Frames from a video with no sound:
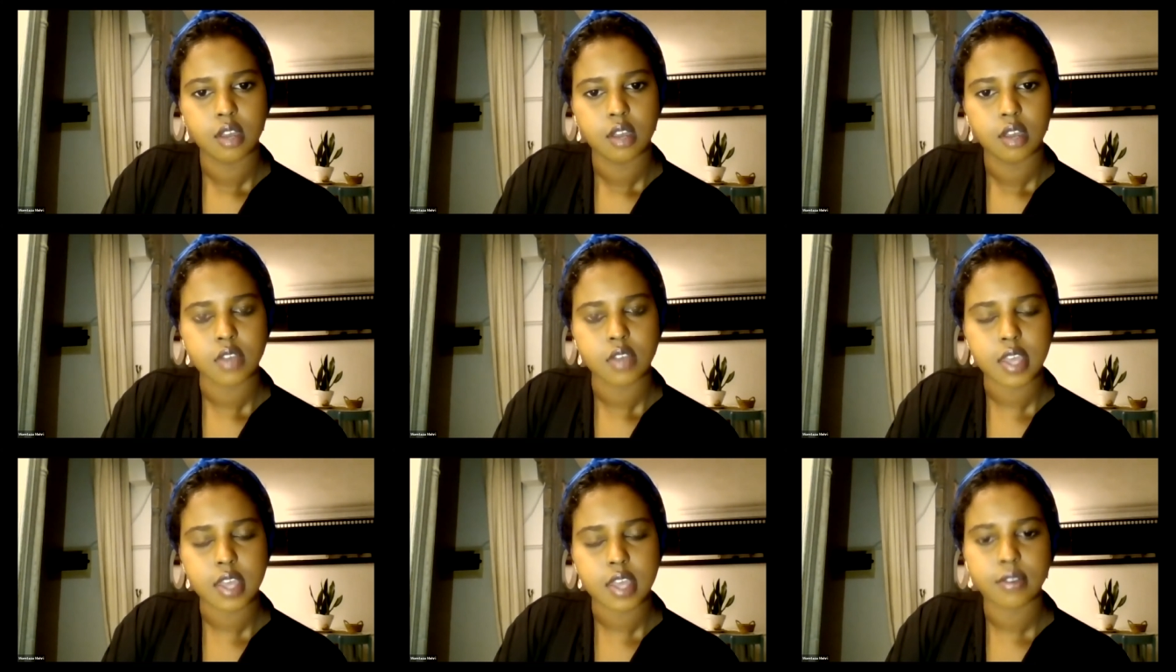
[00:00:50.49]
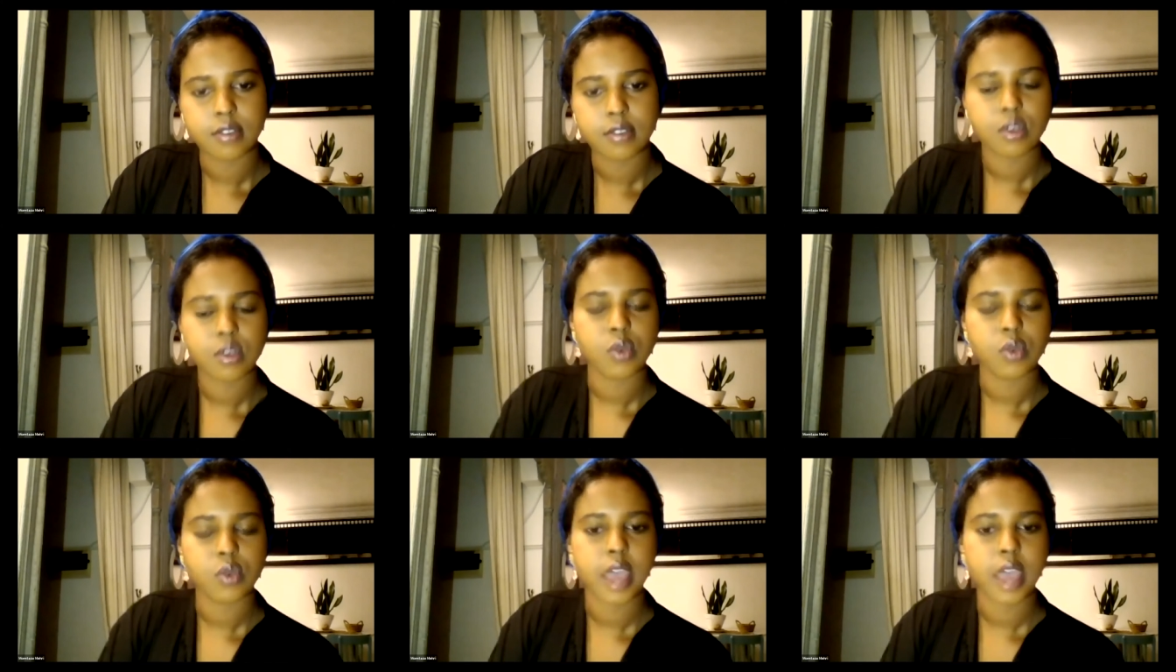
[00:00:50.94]
The
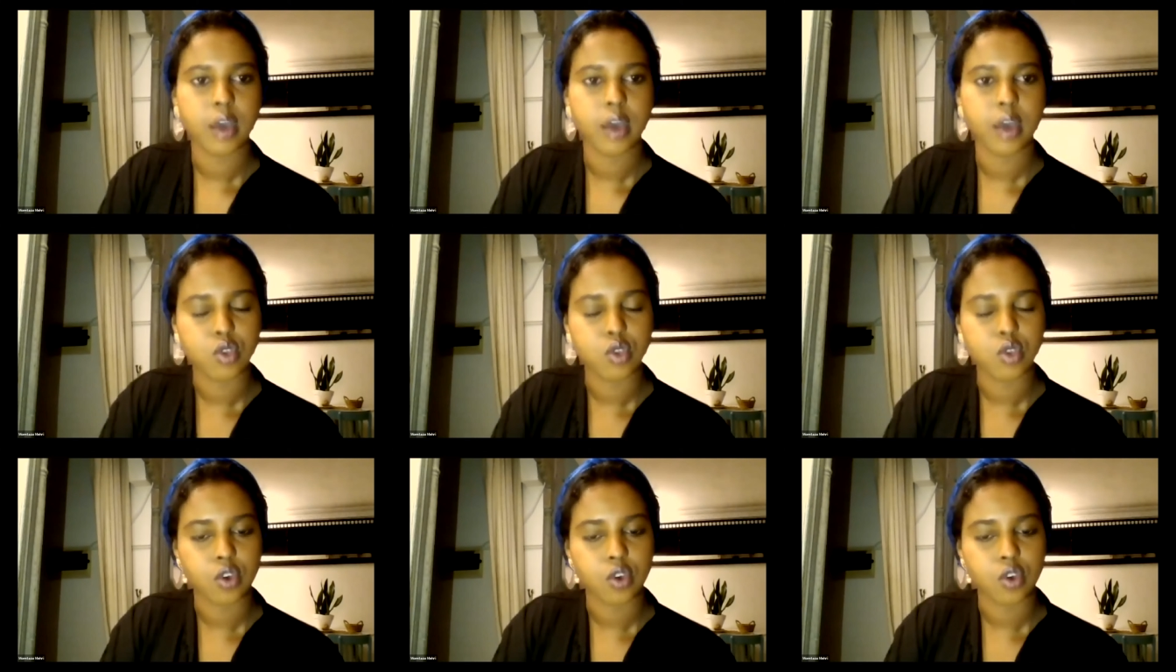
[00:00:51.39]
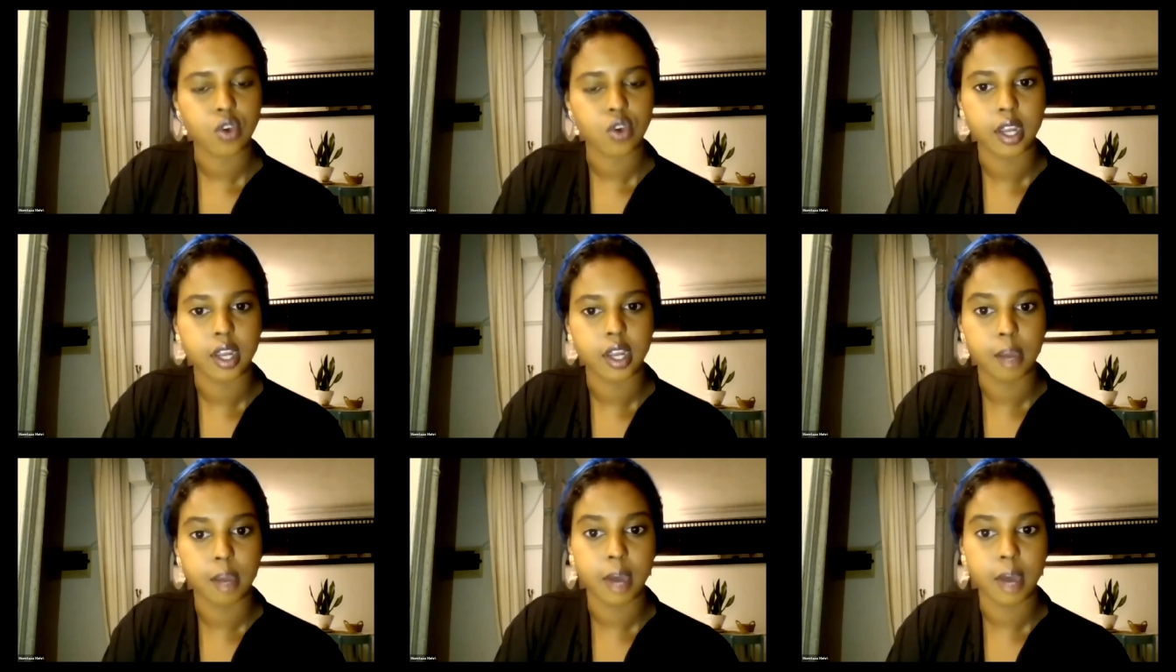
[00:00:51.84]
census was held during an
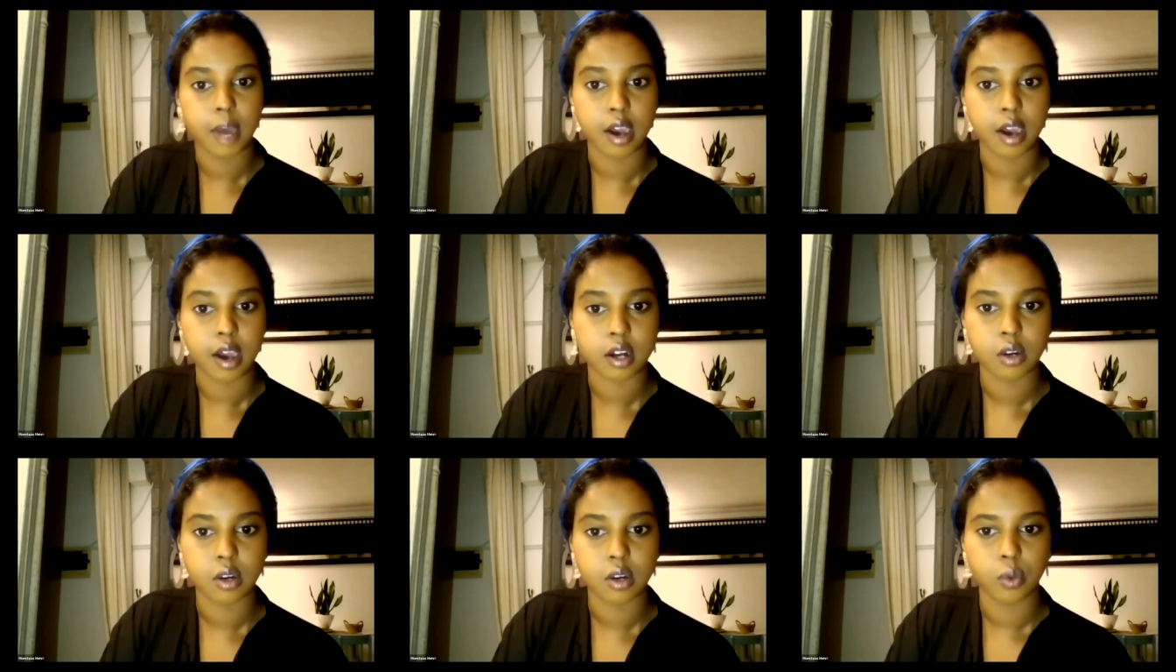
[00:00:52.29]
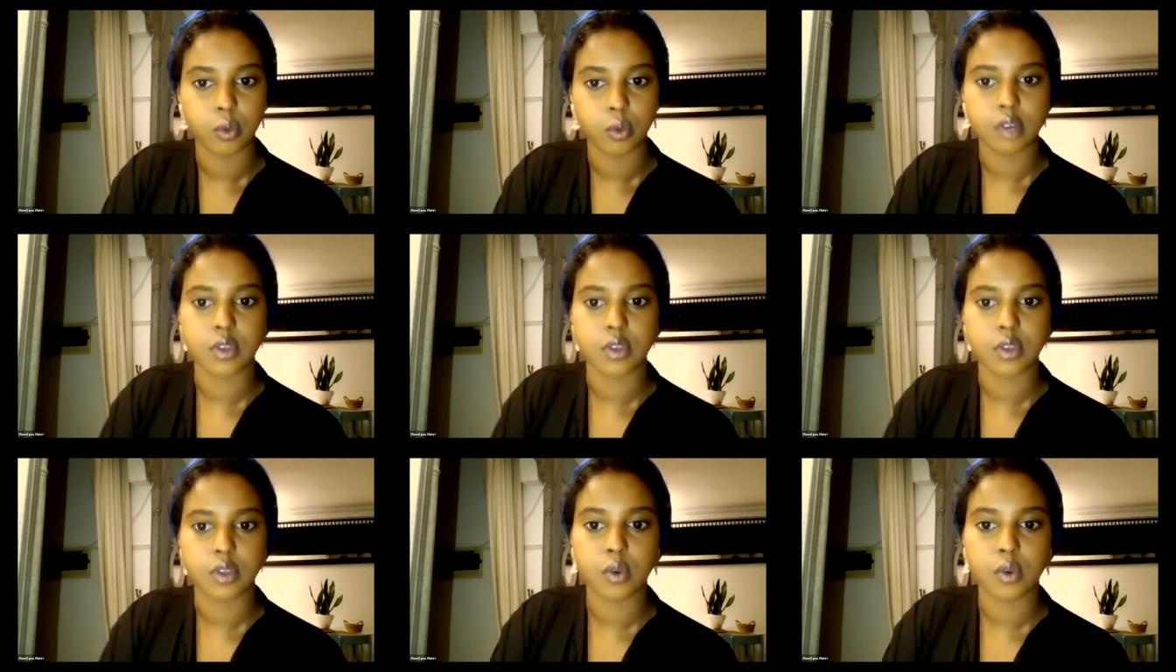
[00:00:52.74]
abar, one of
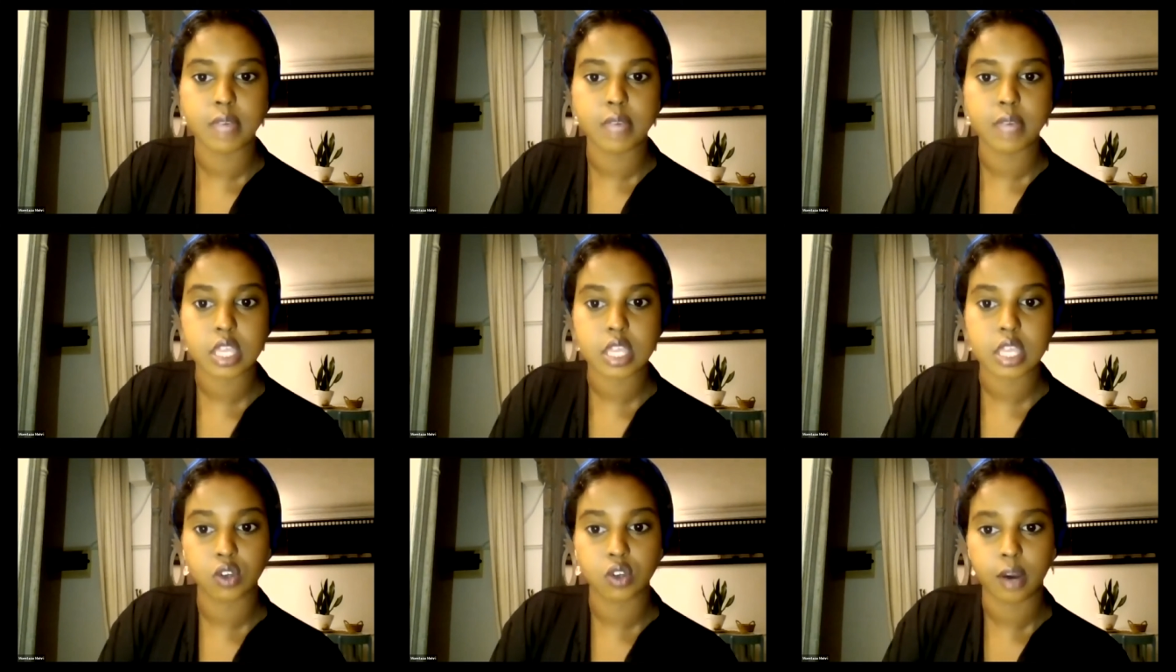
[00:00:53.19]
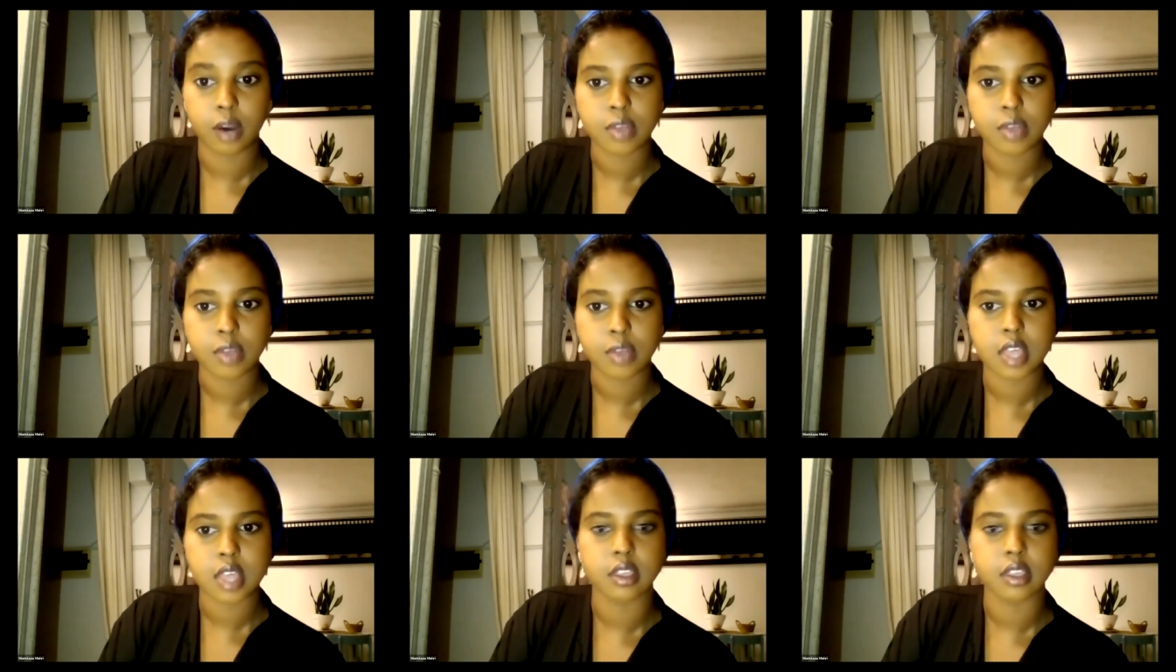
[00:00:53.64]
the grimmest
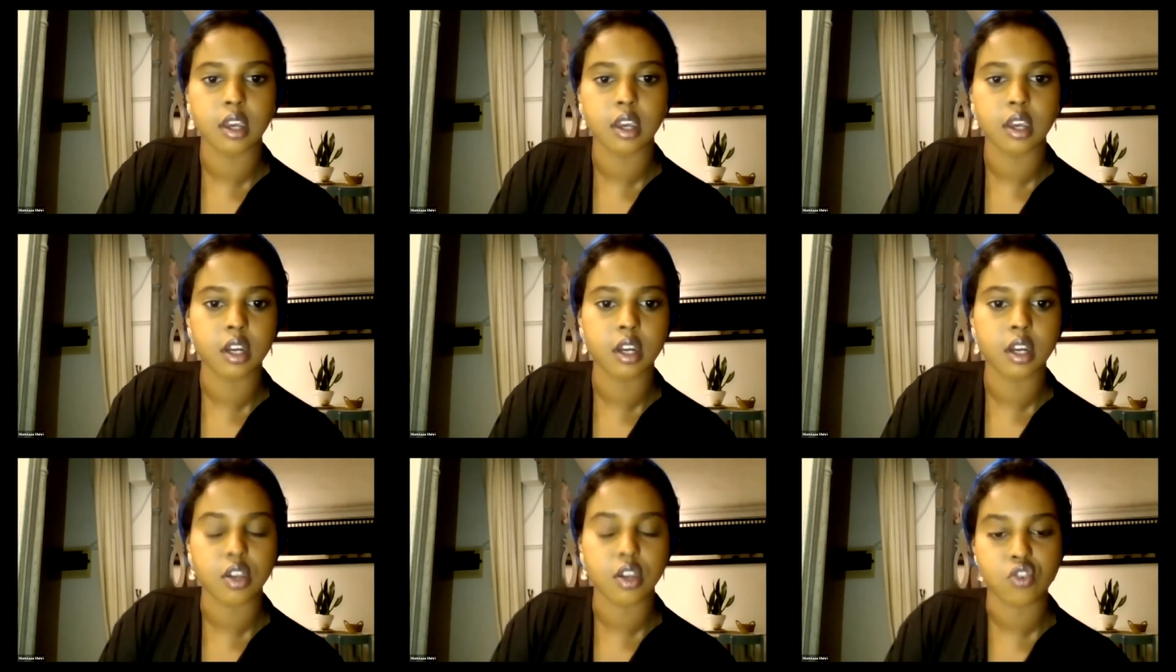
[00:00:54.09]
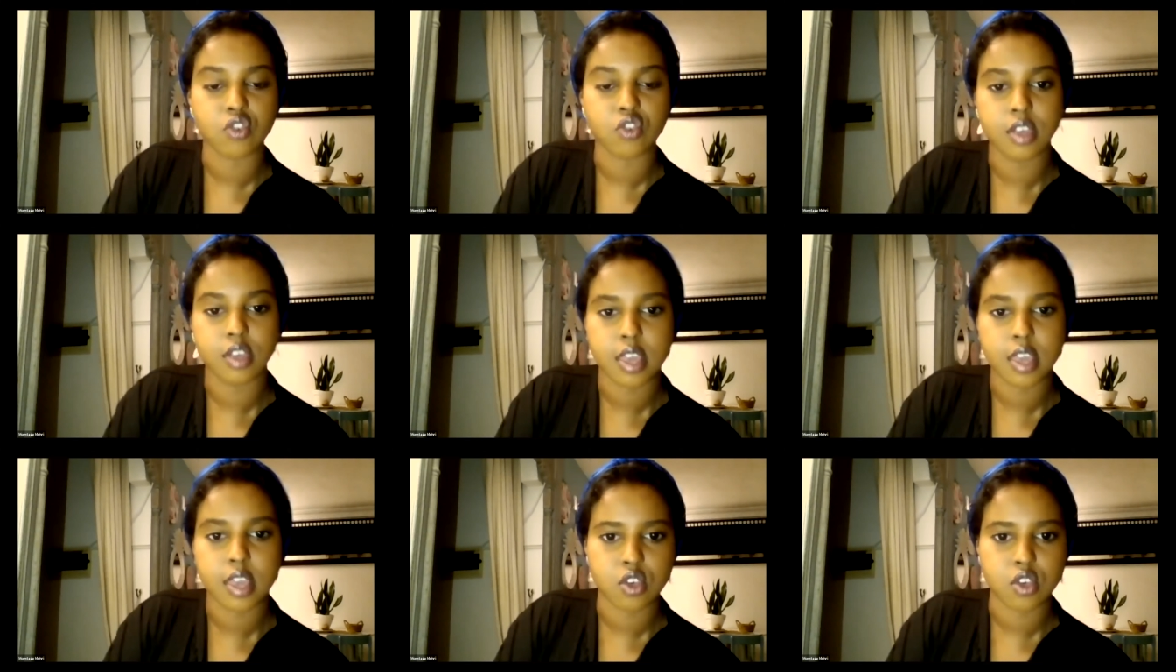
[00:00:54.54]
droughts in the young country's
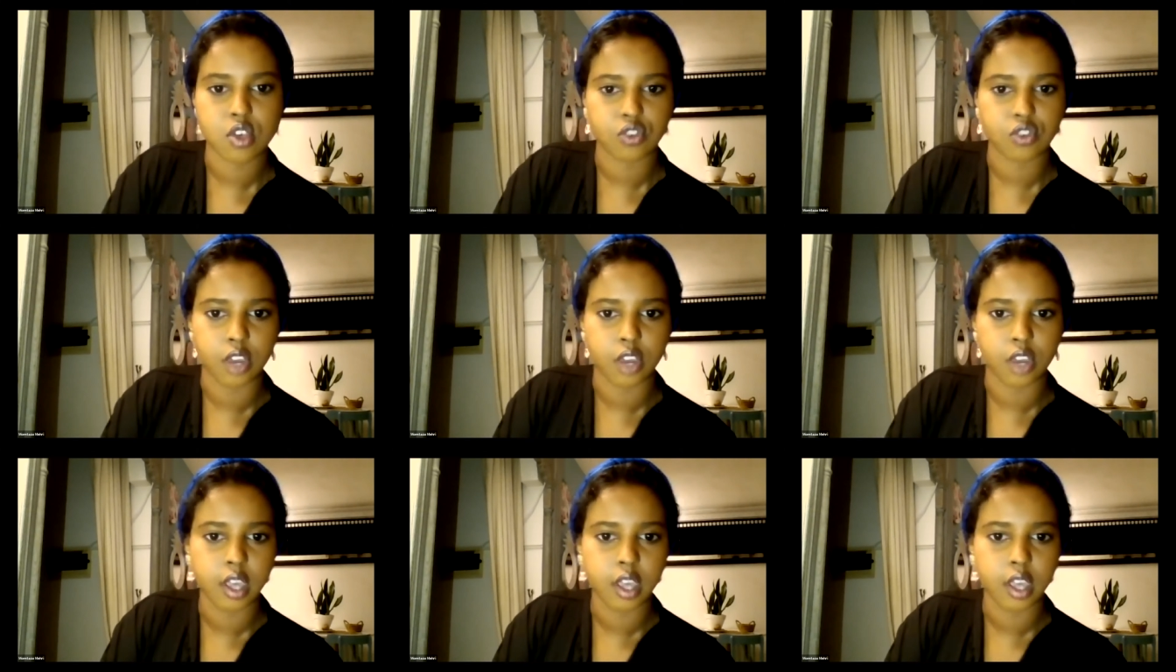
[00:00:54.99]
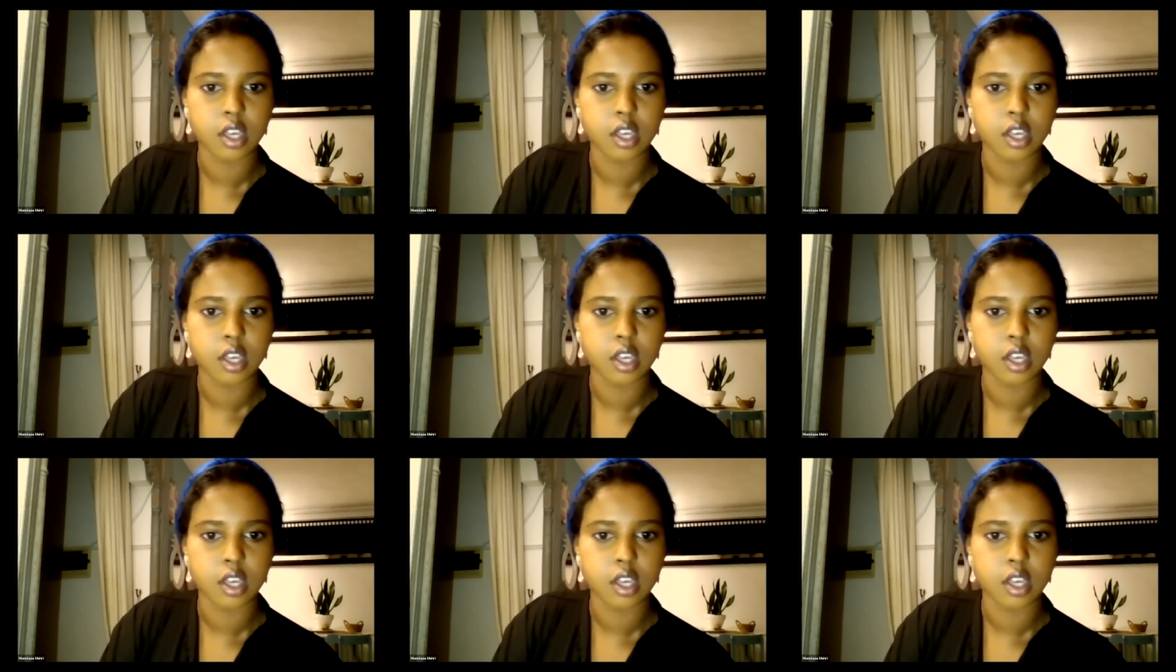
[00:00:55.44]
history.